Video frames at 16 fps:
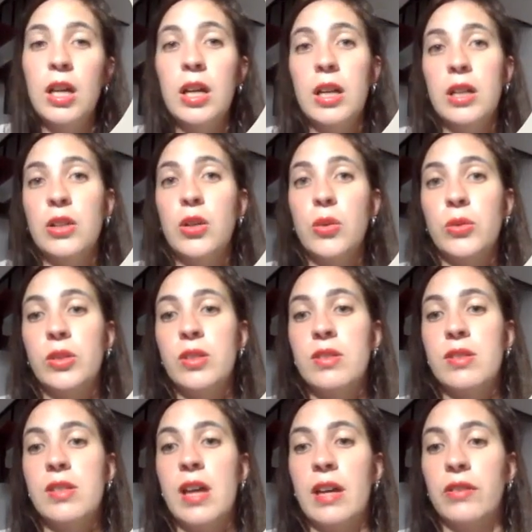
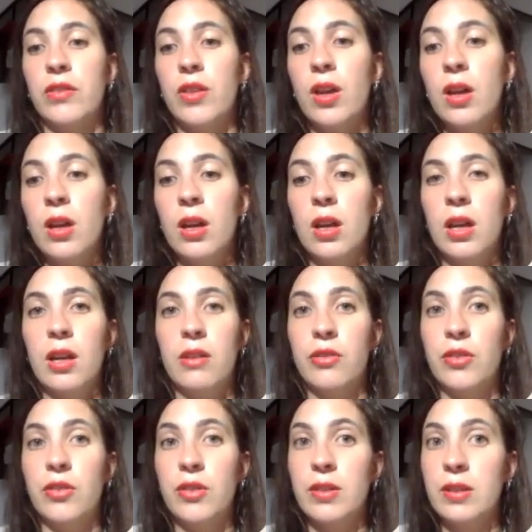Notice that
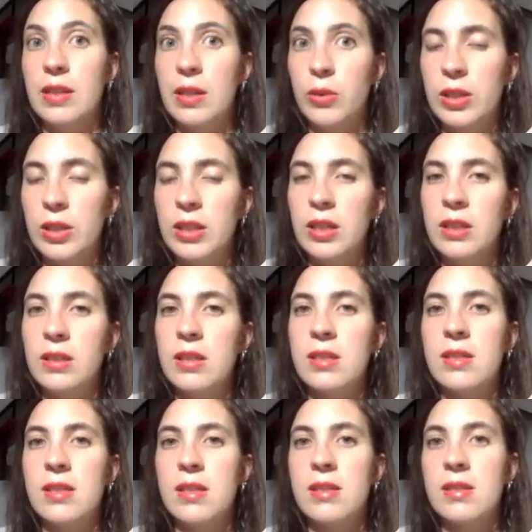if the Euclidean
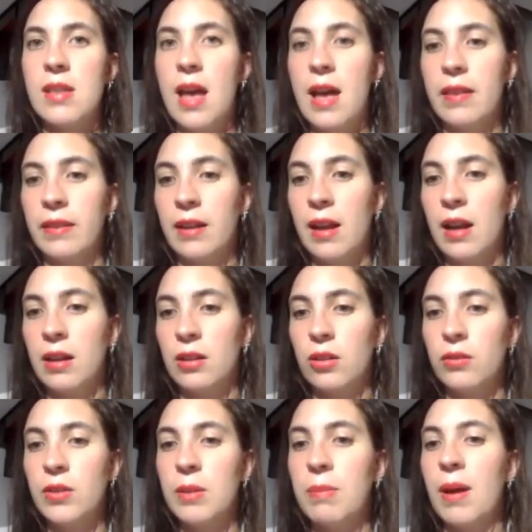distance and the
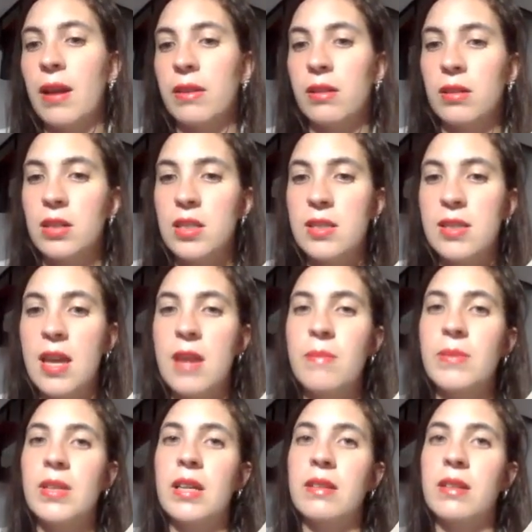length of the path are the
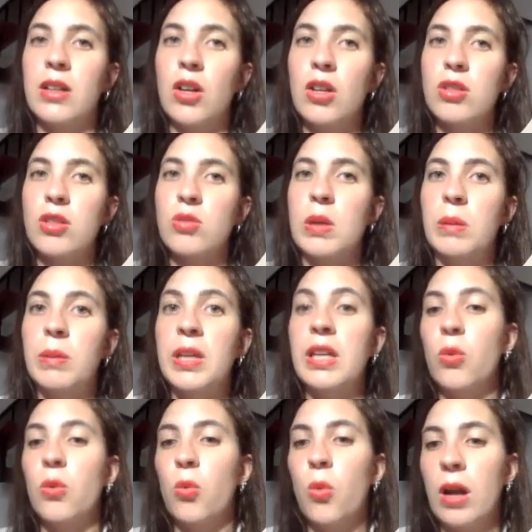same, then the cost will
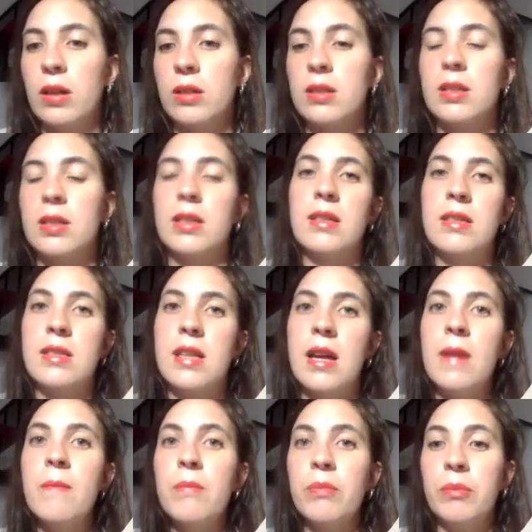be 1, that is
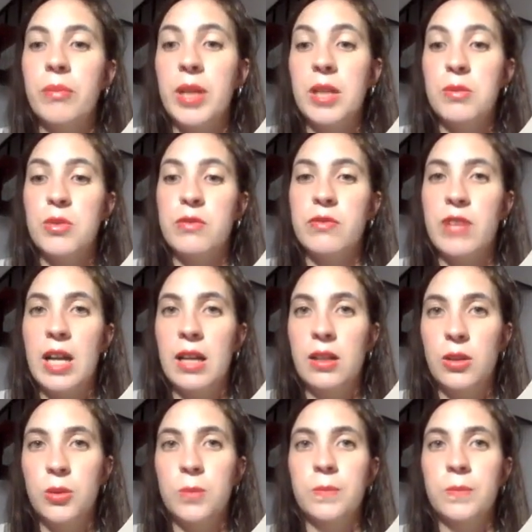the minimum value.